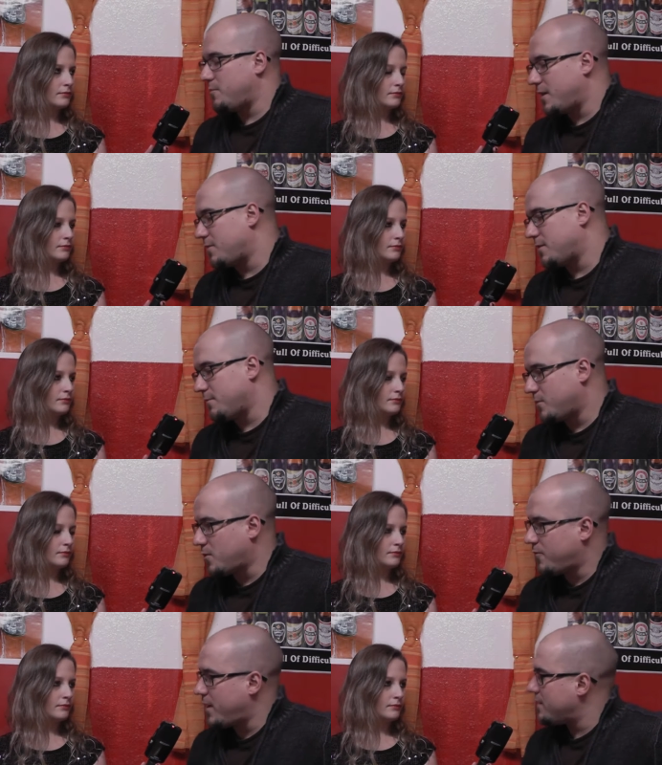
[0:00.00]
Speaker 1: and better.
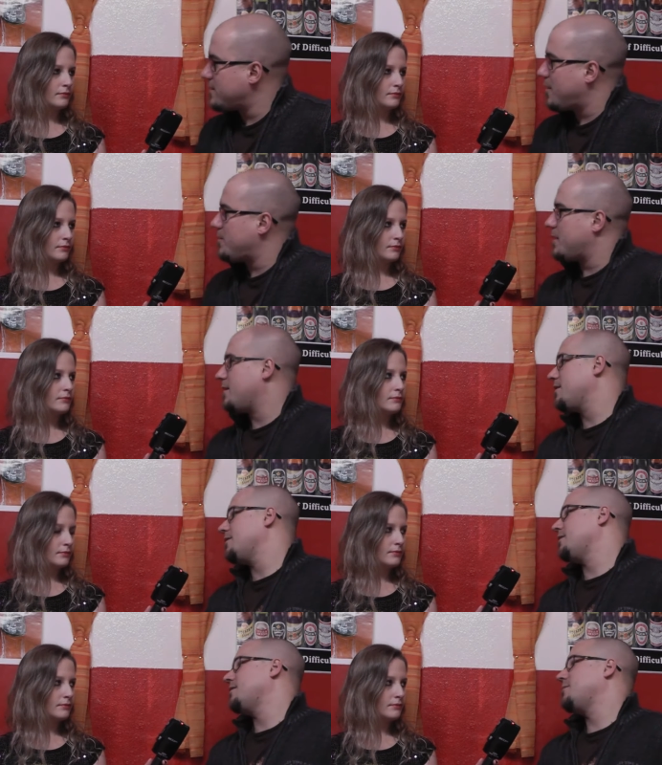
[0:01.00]
More fans coming,
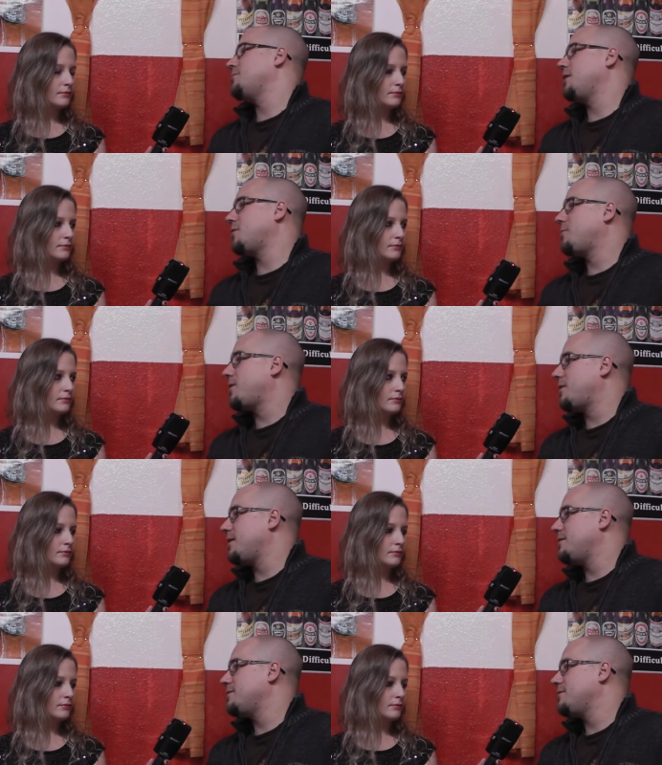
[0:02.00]
uh, bigger
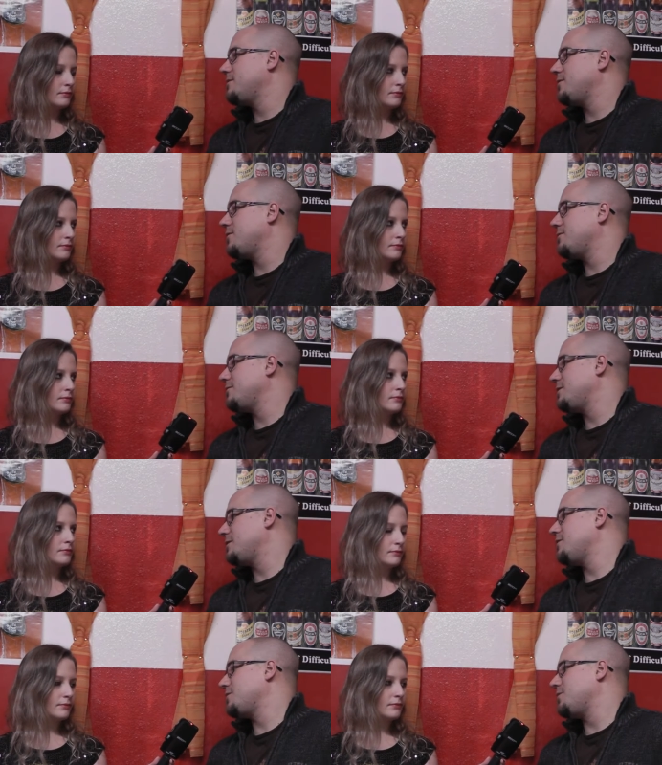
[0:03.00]
parties. So
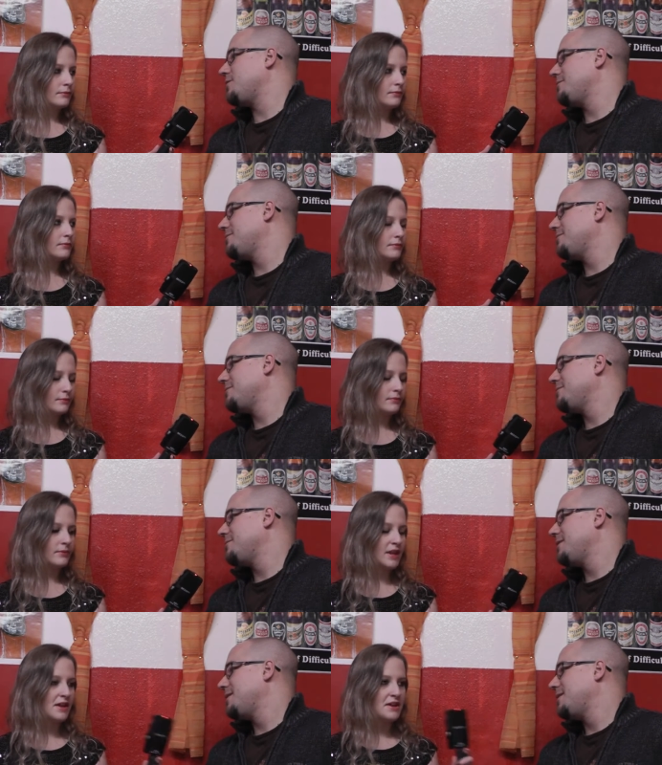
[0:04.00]
it's, it's good.
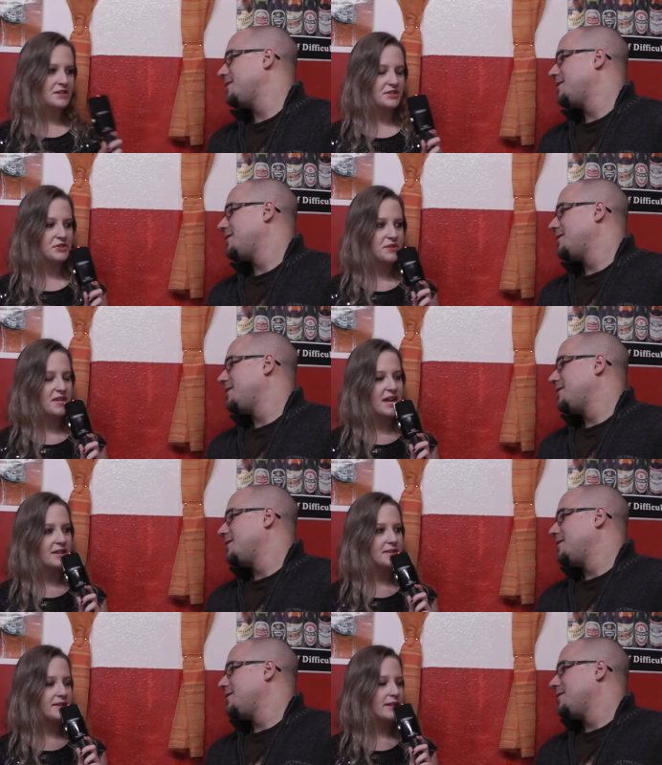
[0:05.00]
Speaker 2: Did you see
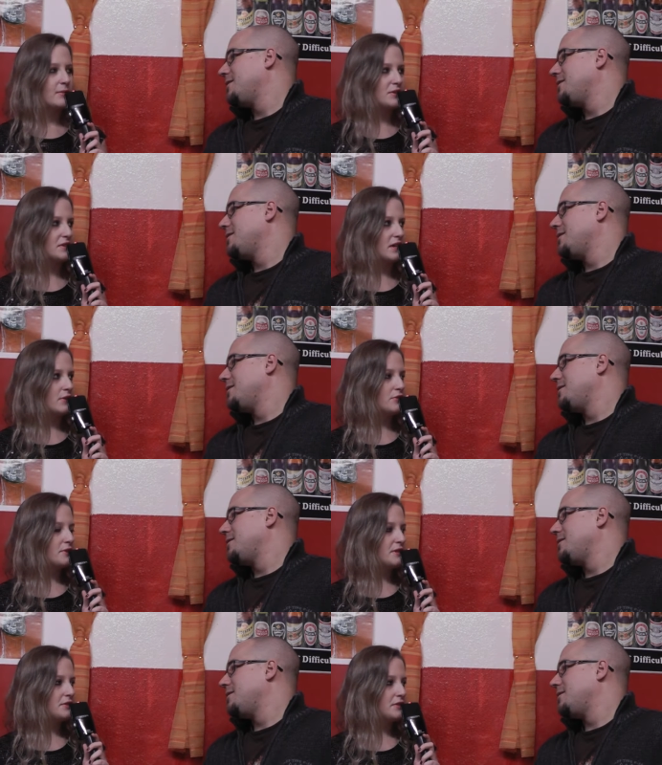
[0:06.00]
anything about the
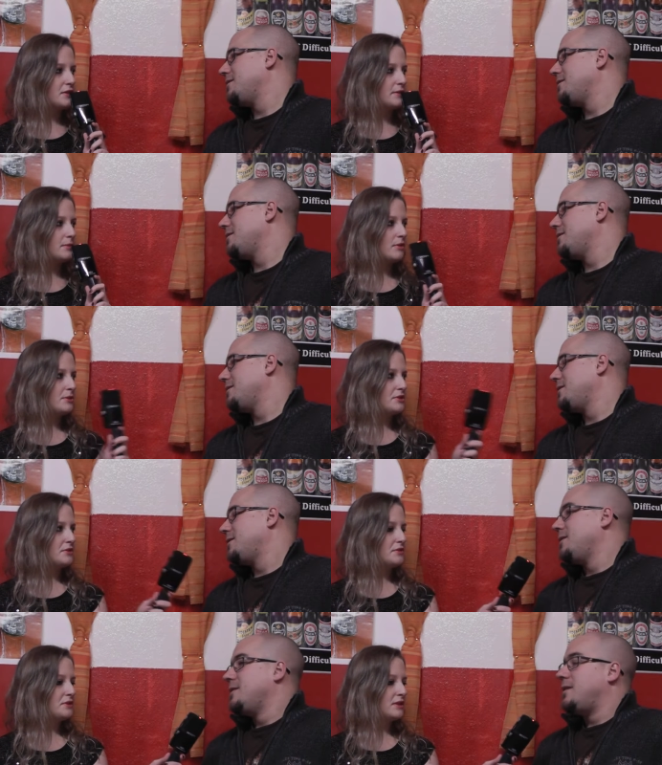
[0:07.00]
country to this moment?
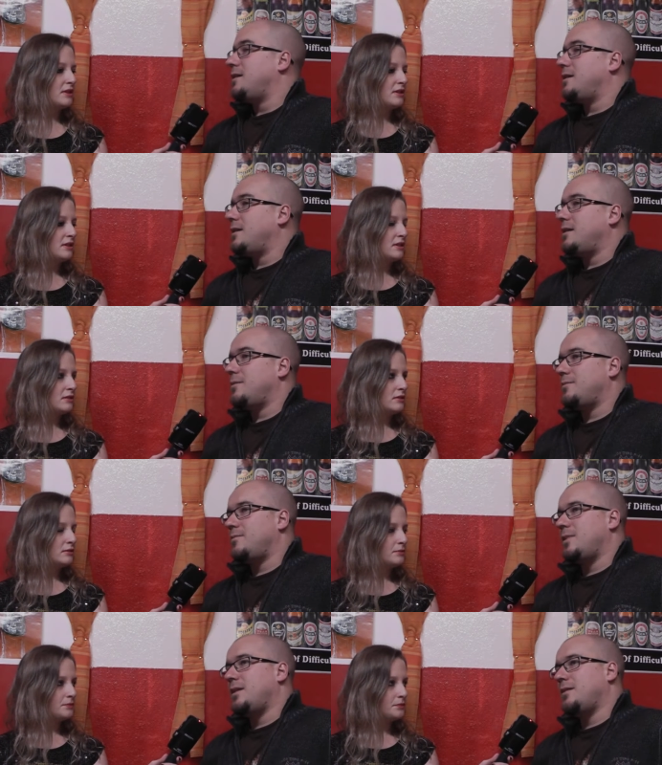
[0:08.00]

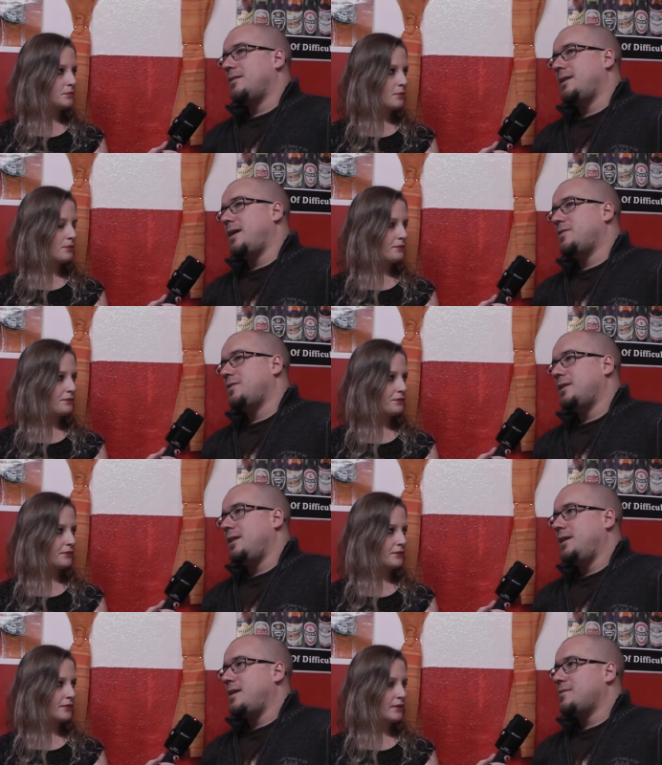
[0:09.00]
Speaker 1: Um, well,
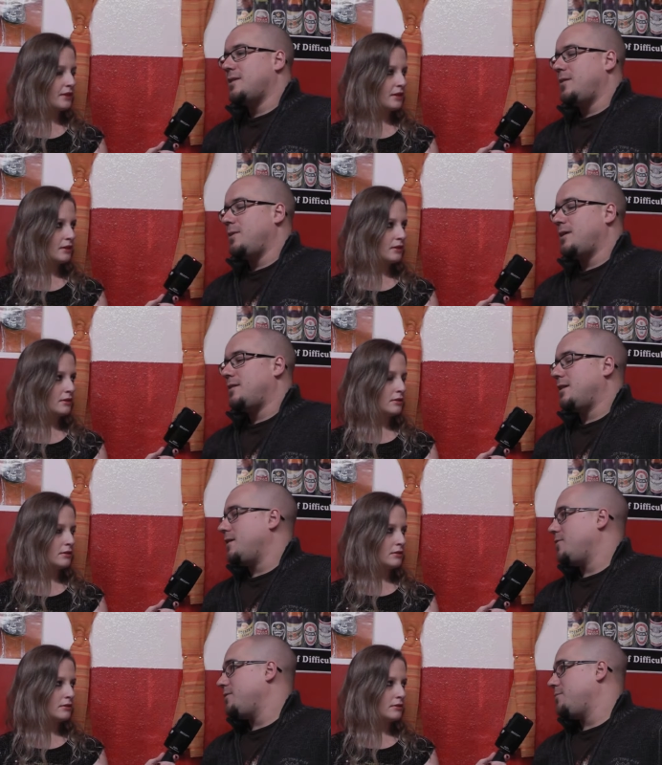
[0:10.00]
actually, yesterday we had a
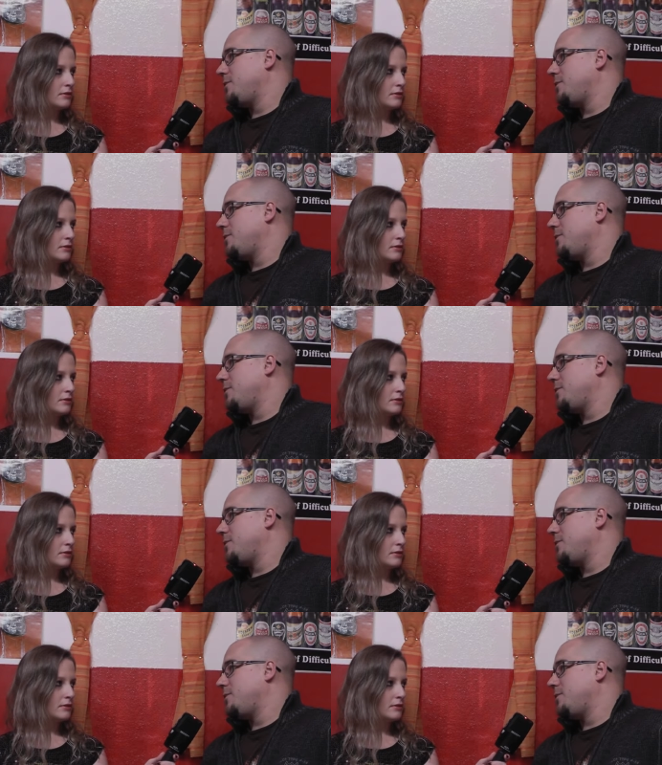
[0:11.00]
day off in